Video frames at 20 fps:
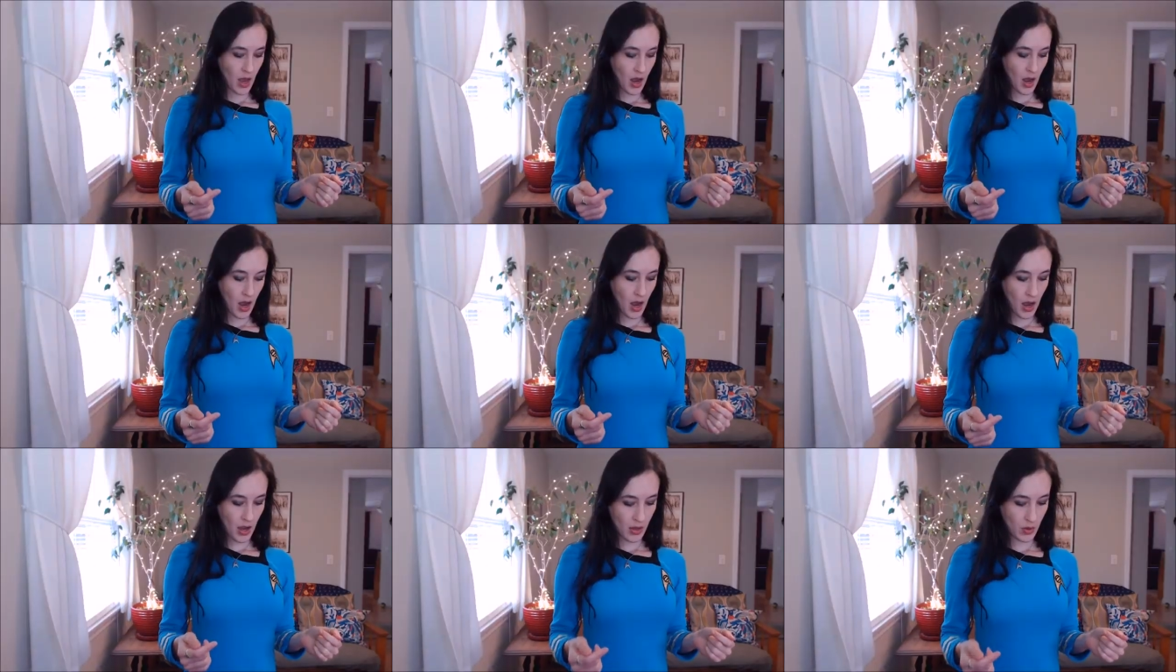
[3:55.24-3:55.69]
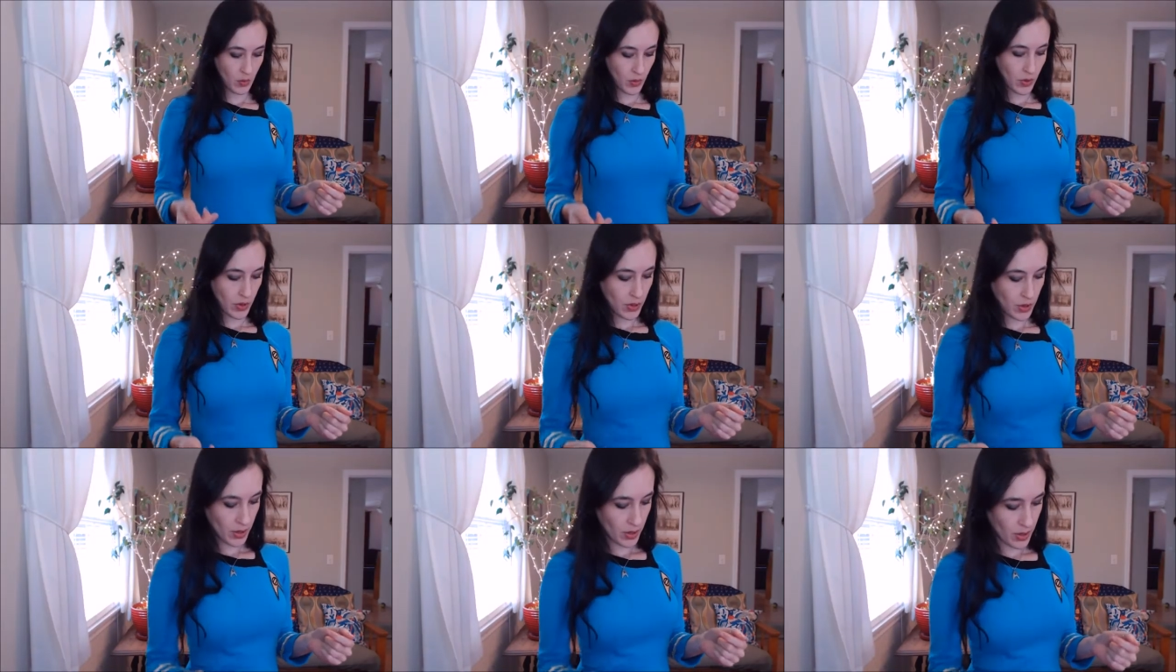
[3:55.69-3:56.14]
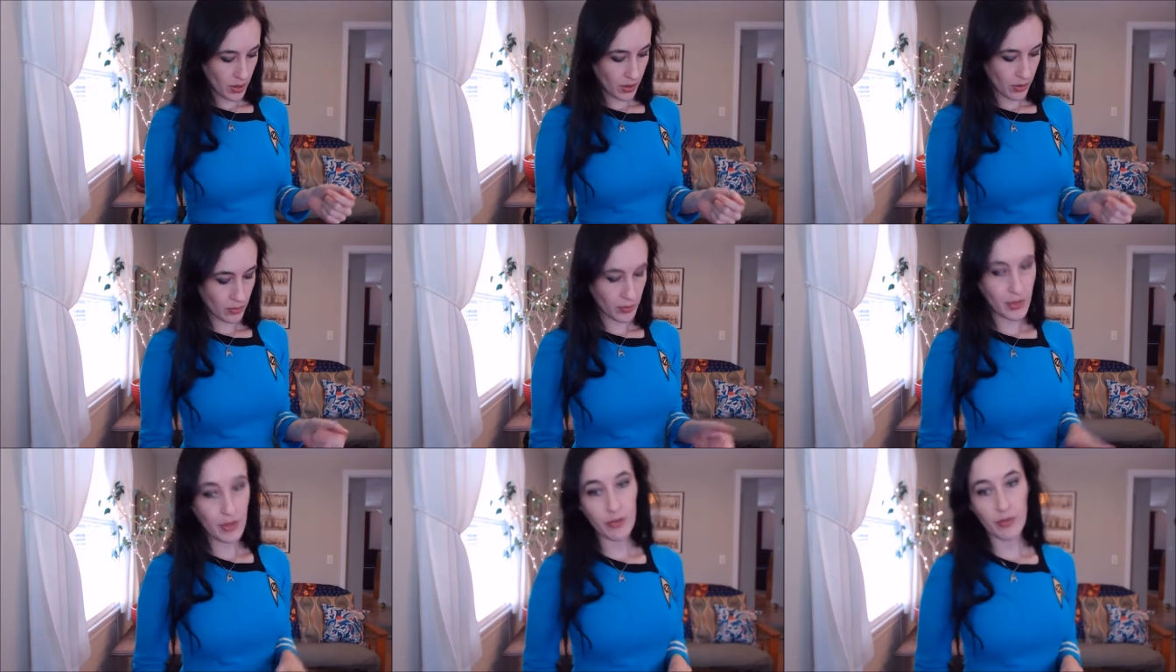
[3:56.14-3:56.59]
I would
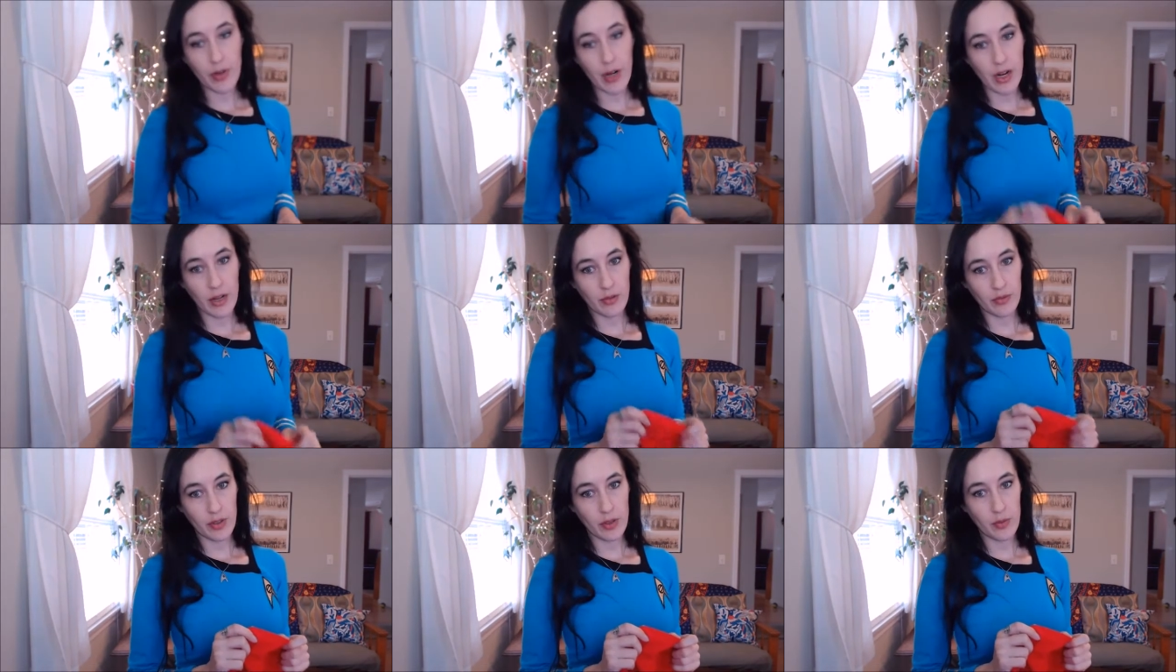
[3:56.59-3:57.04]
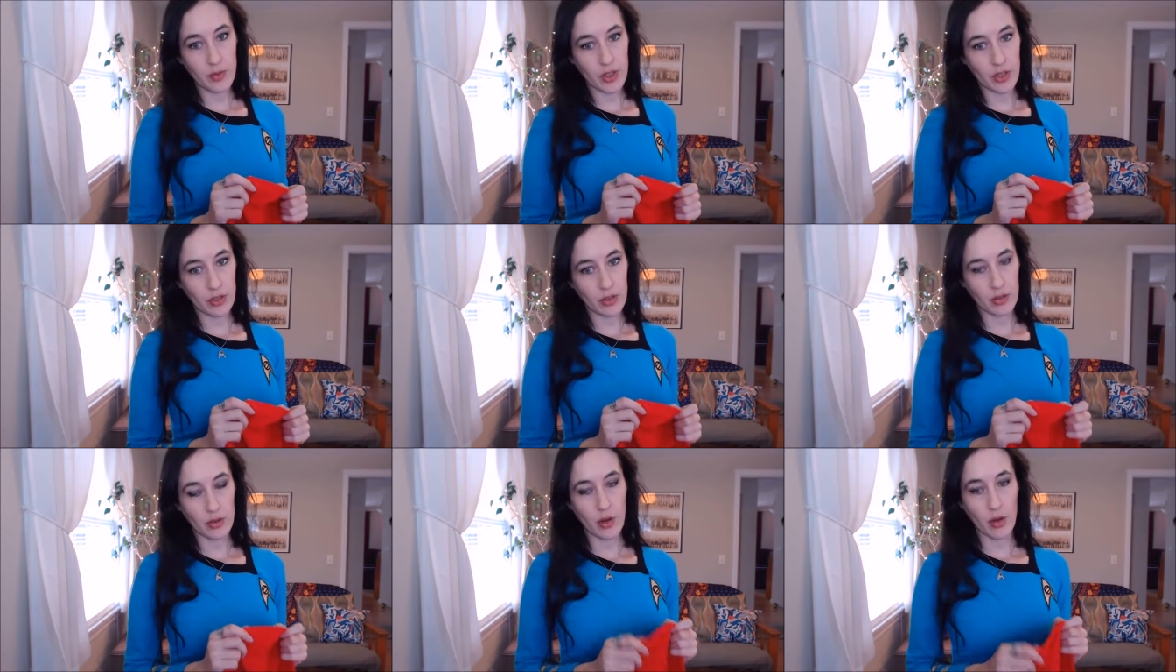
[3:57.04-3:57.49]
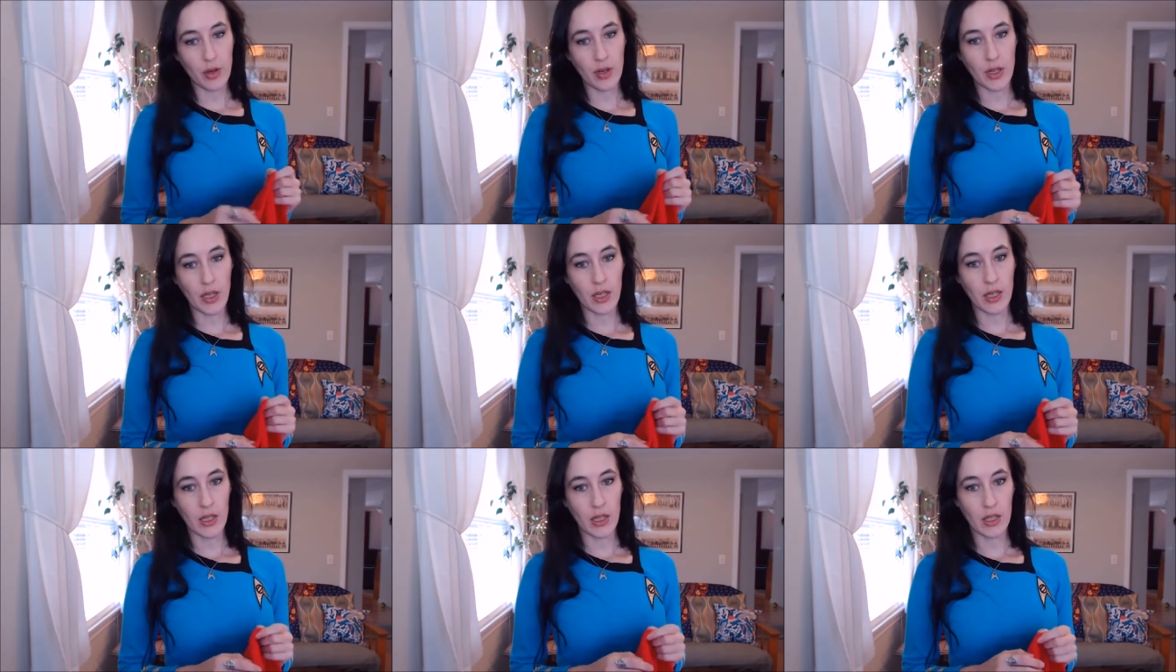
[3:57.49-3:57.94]
refrain from just
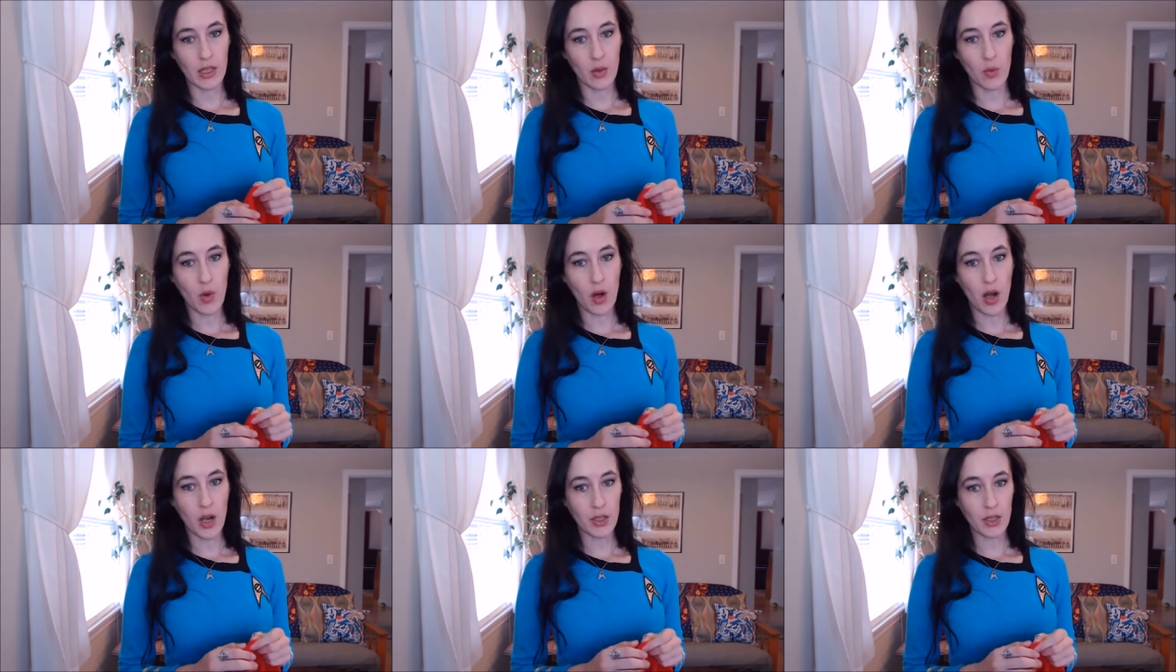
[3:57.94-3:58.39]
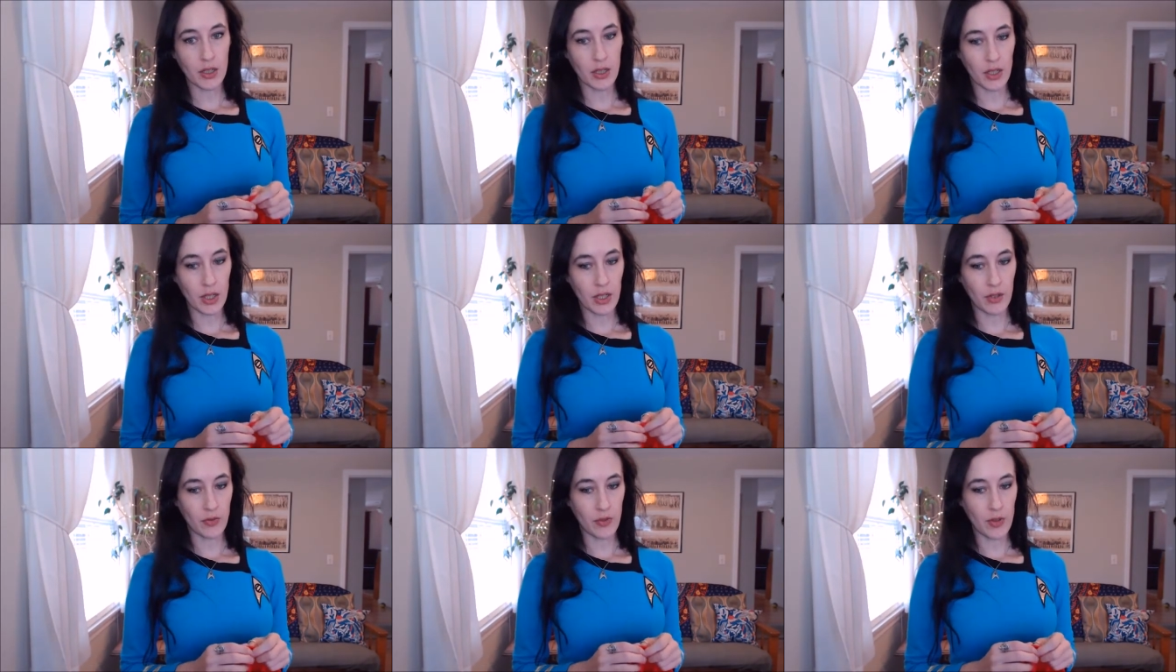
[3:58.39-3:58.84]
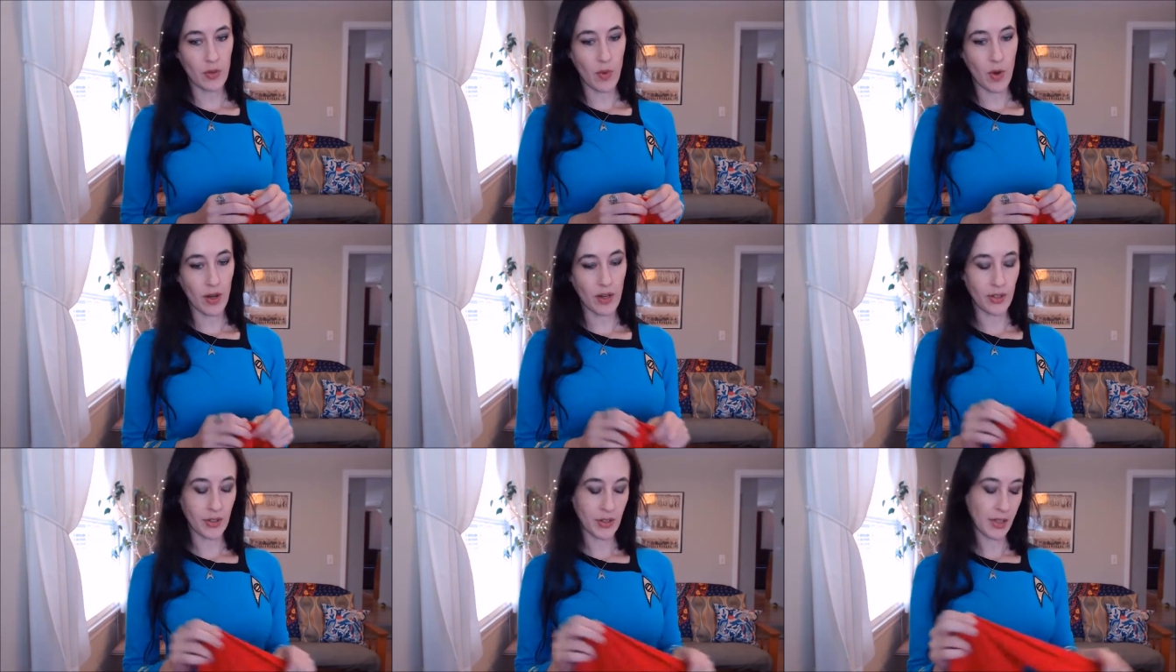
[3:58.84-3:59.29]
throwing it in the wash if you
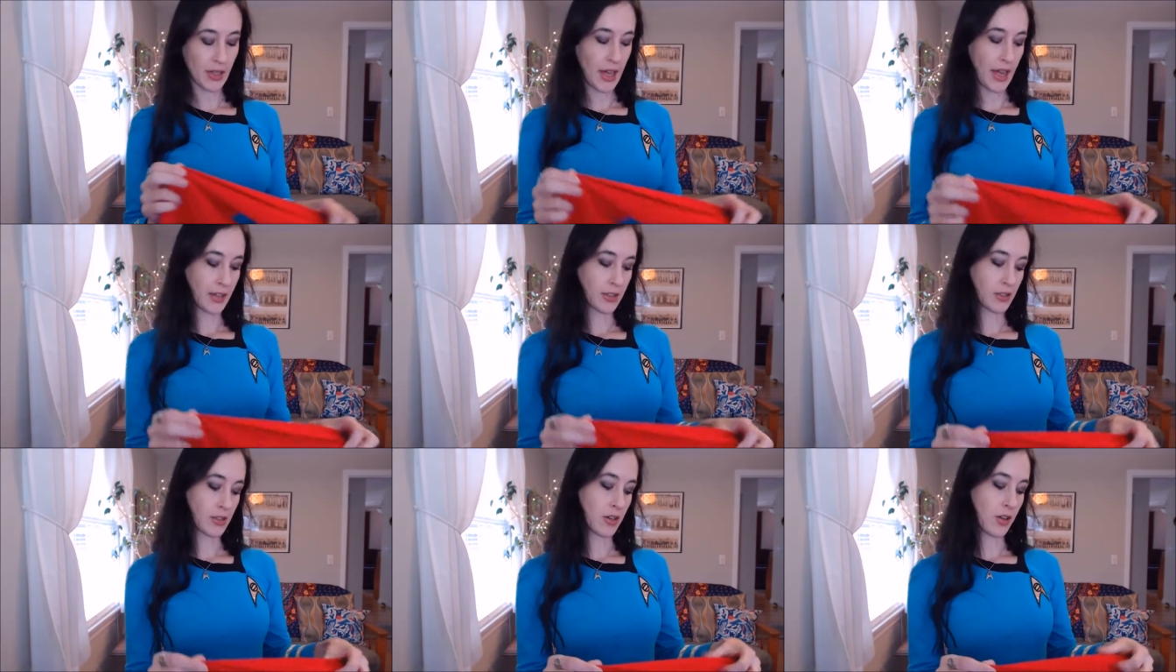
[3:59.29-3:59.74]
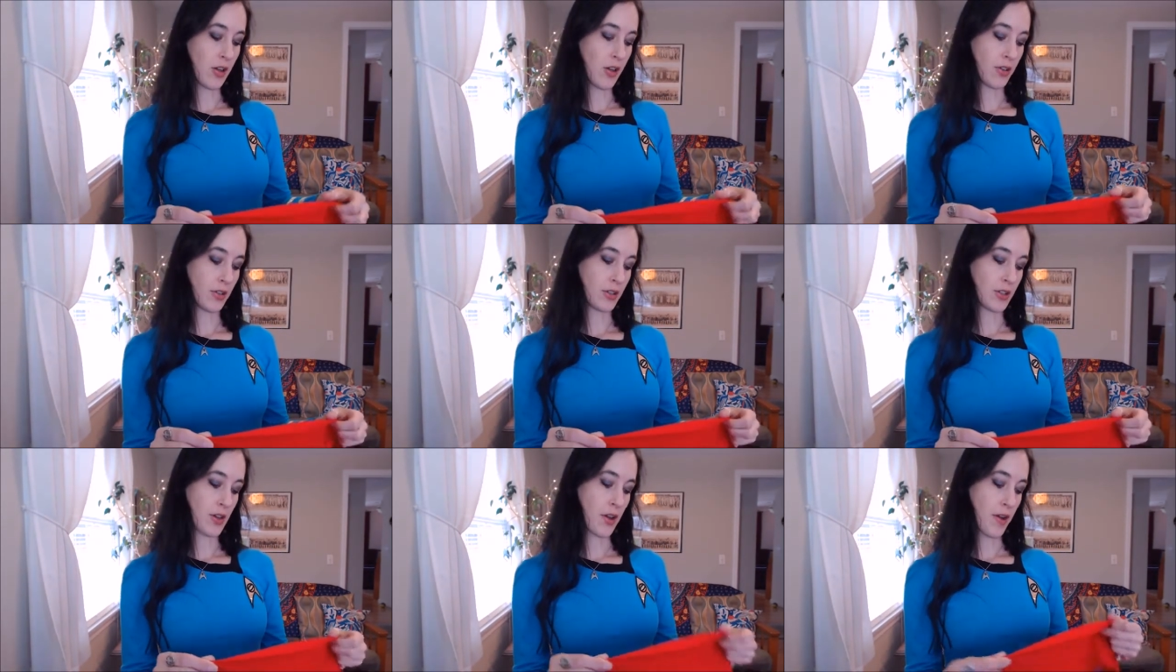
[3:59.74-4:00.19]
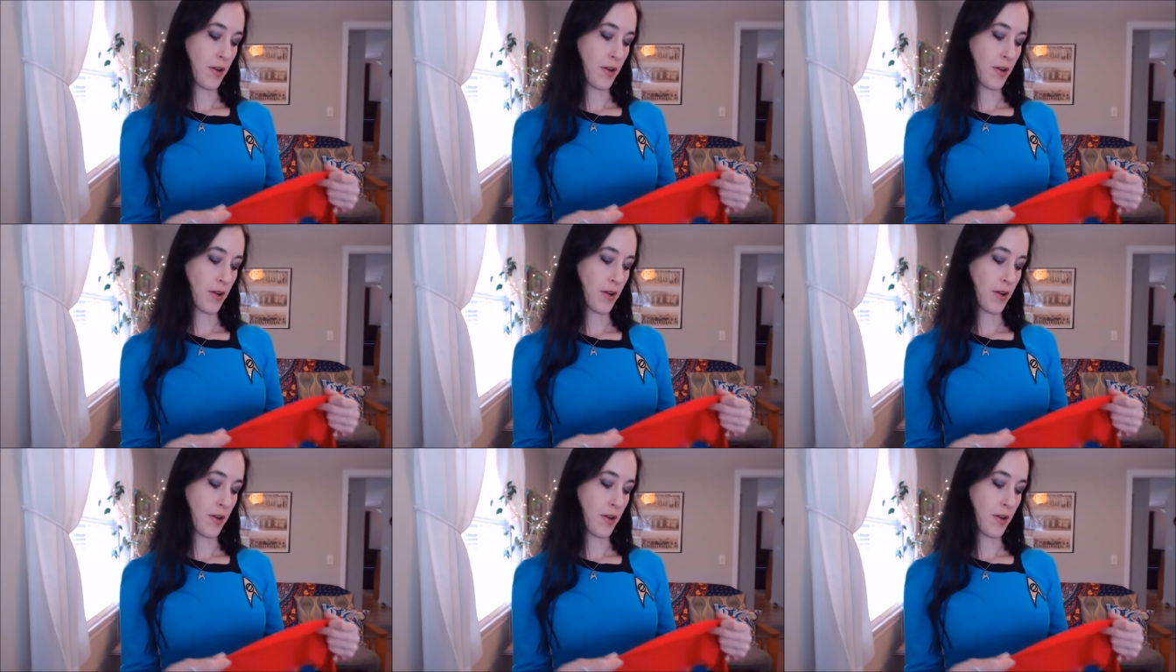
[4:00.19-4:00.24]
want it to last a long time.